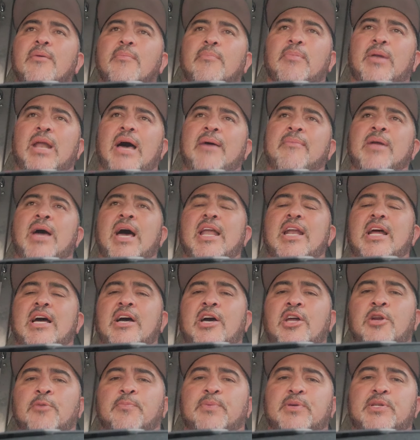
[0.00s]
but I'm not
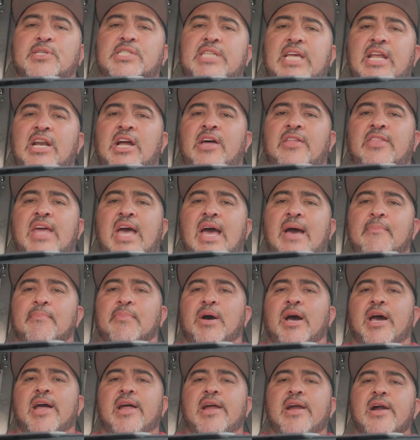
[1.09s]
100% on that.
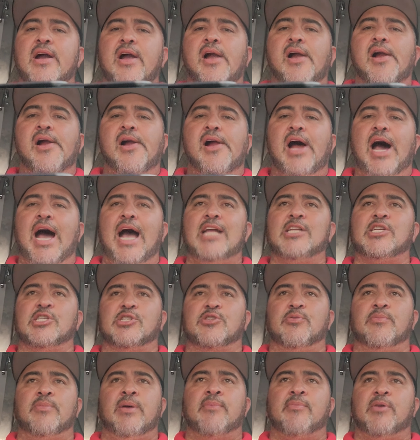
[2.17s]
But I
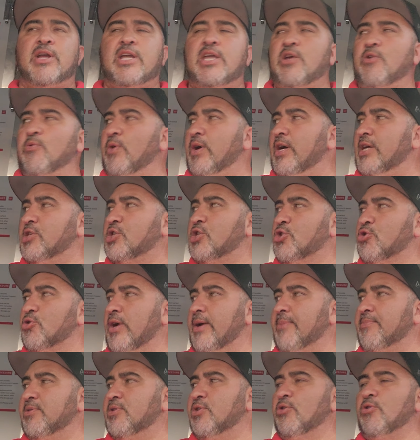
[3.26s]
just remember he was
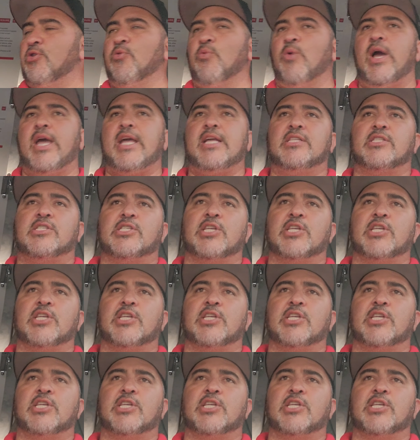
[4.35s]
stripped due to weight.